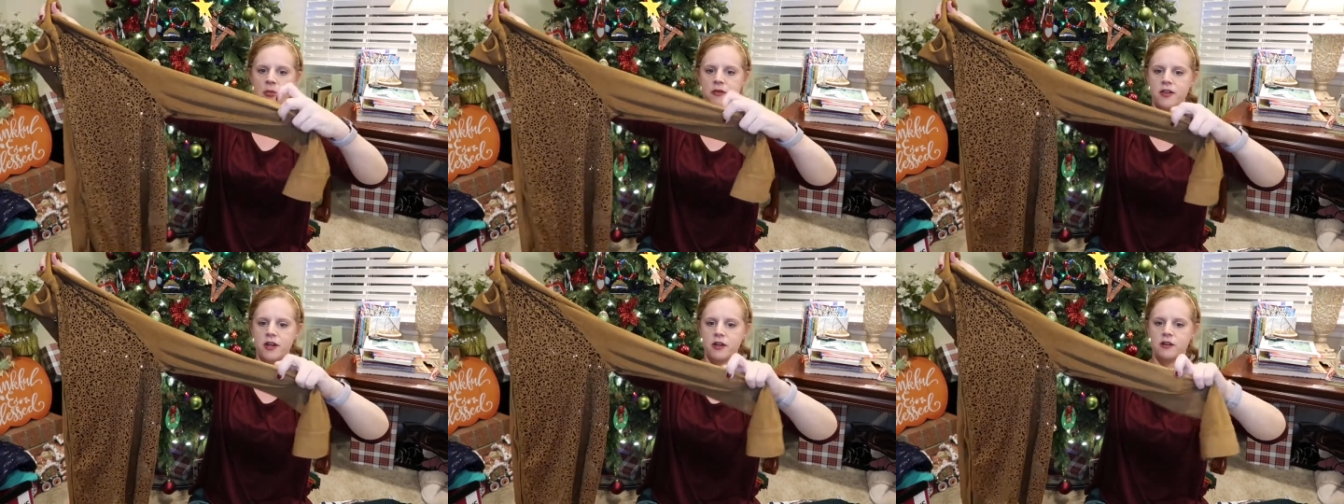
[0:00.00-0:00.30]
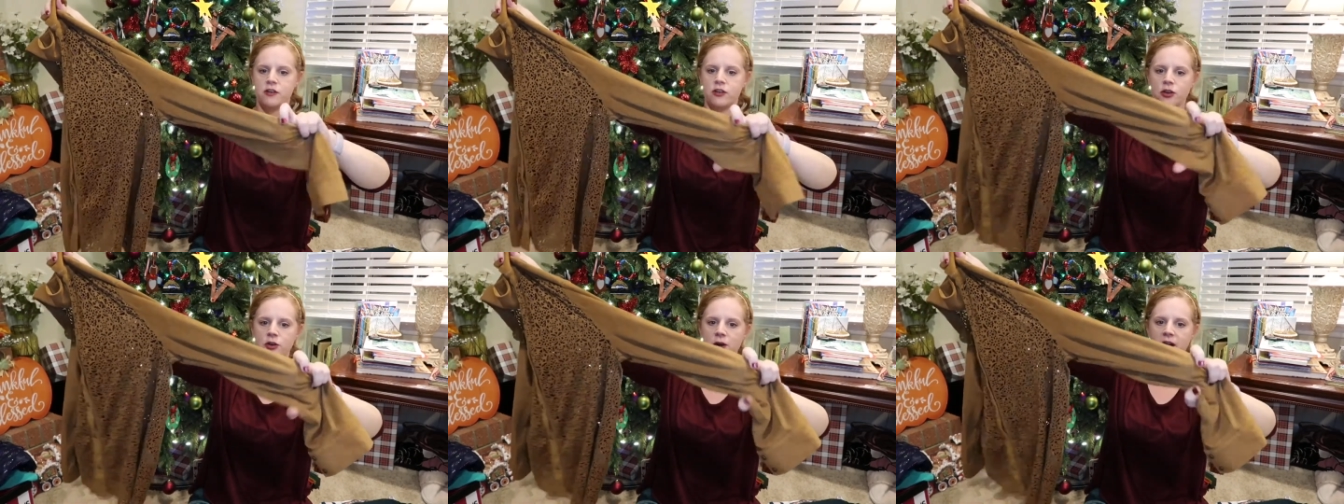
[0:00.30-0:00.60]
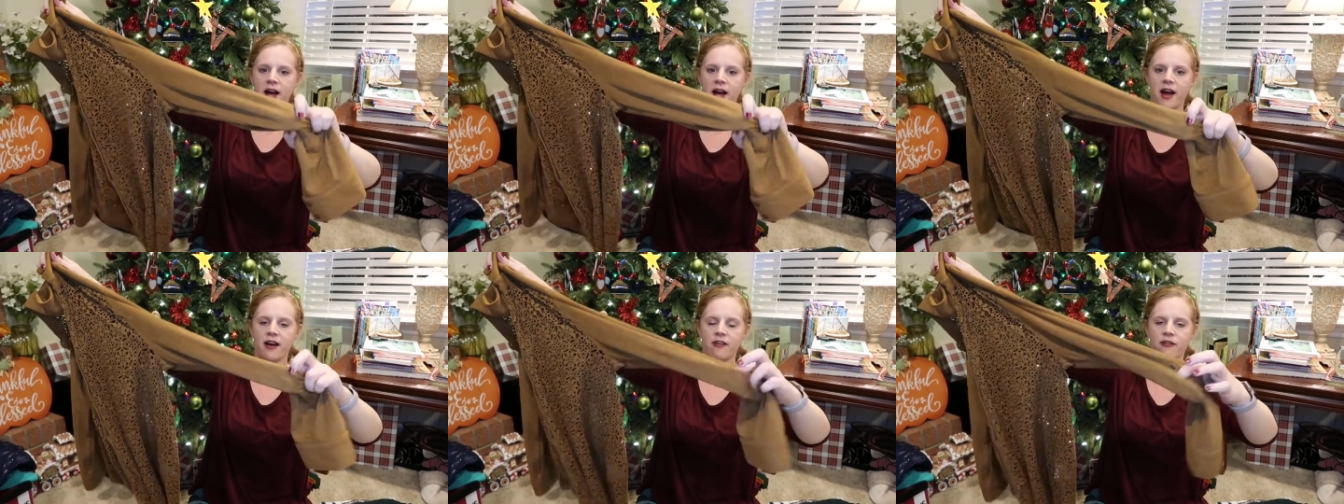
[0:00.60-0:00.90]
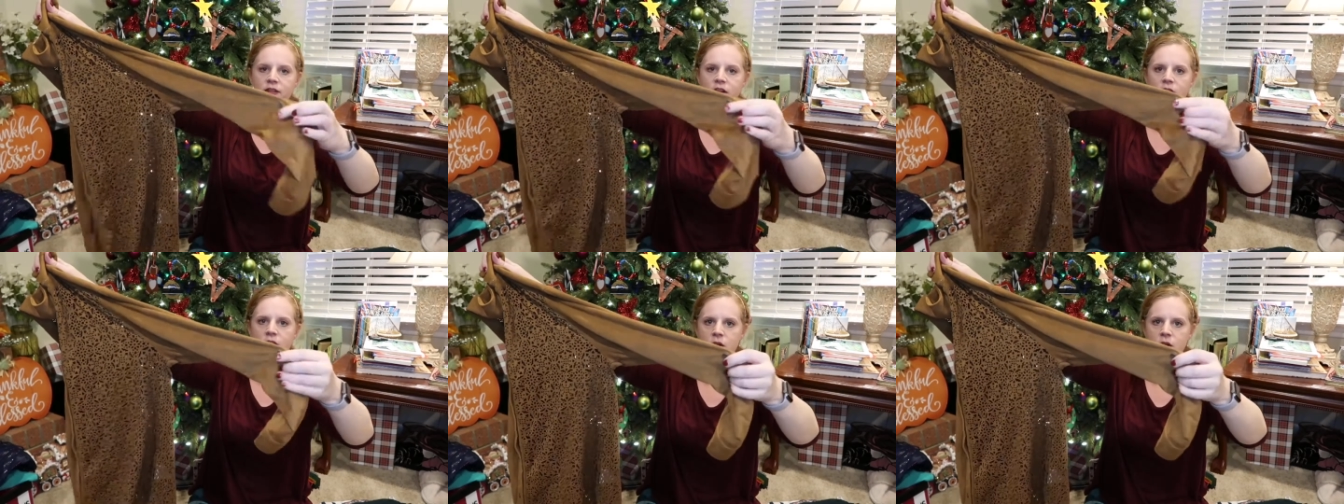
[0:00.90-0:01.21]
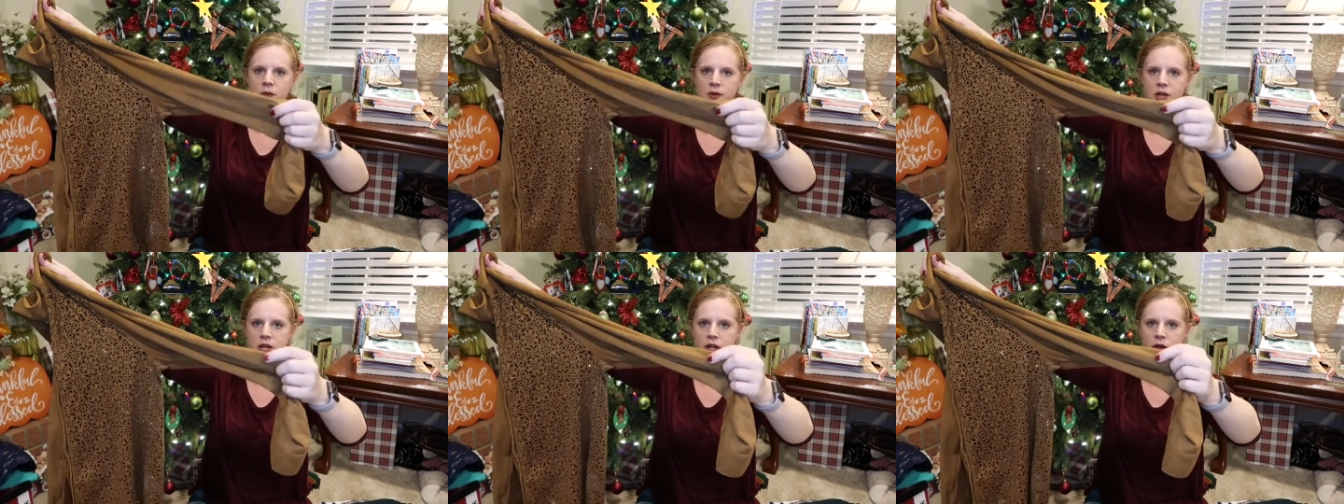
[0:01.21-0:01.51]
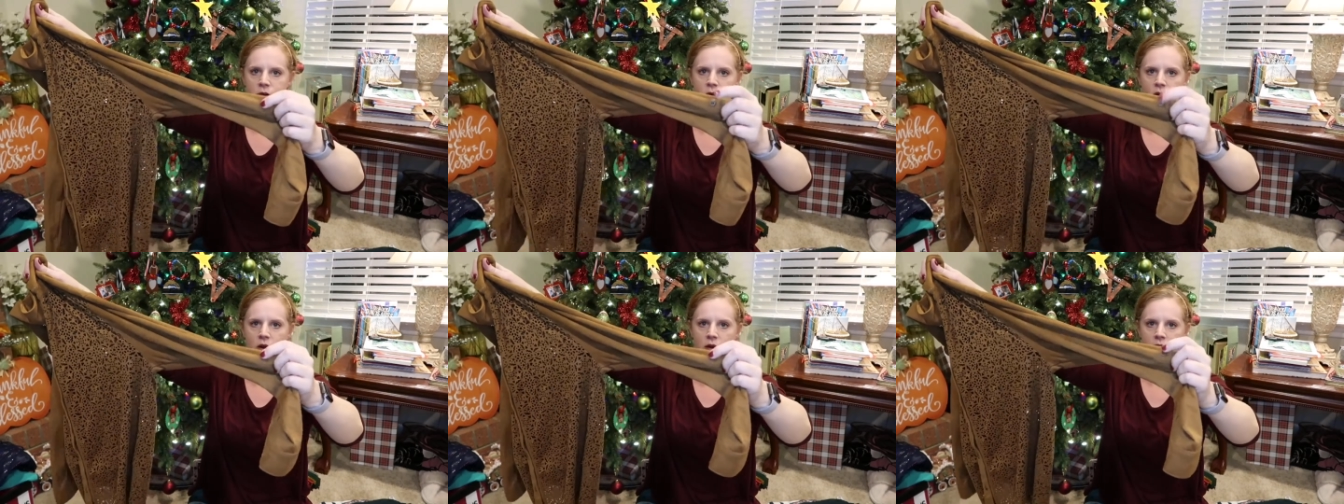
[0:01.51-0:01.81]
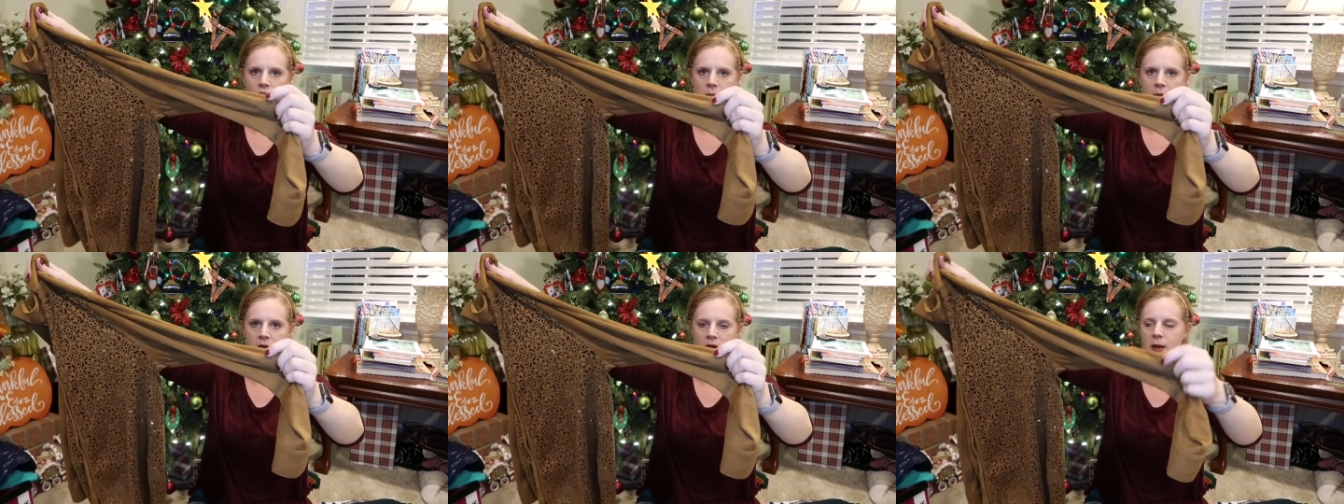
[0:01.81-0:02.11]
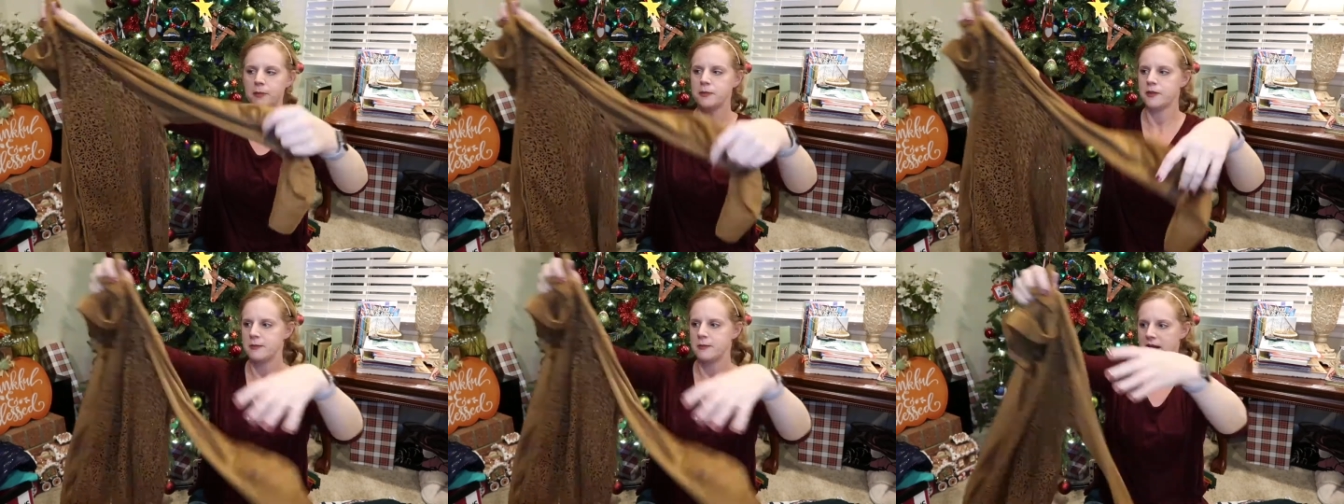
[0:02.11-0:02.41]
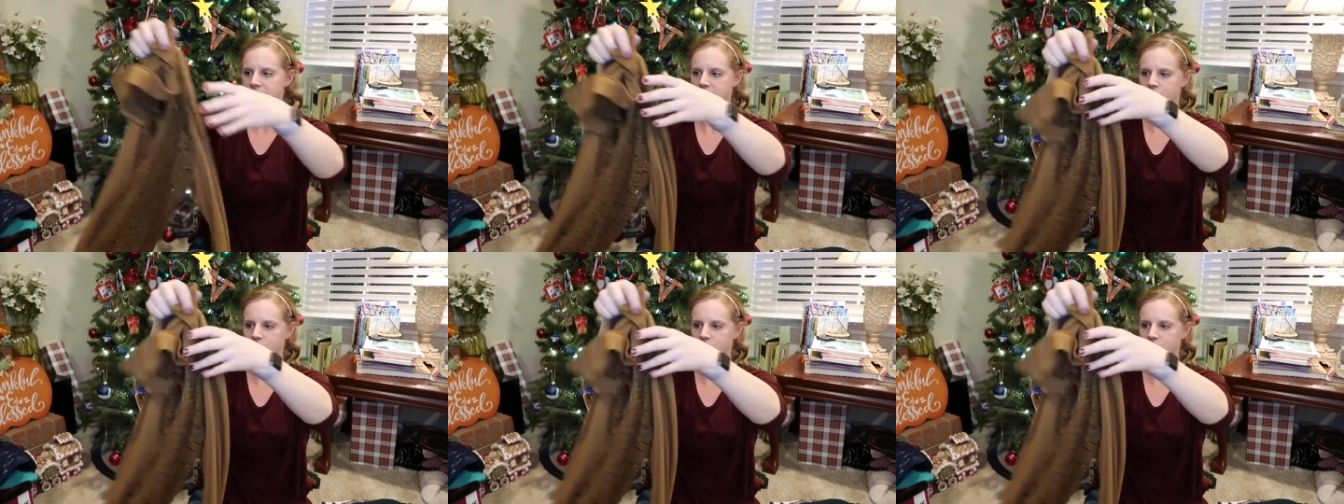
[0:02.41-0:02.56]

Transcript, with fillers: but they do have where you can roll them up to make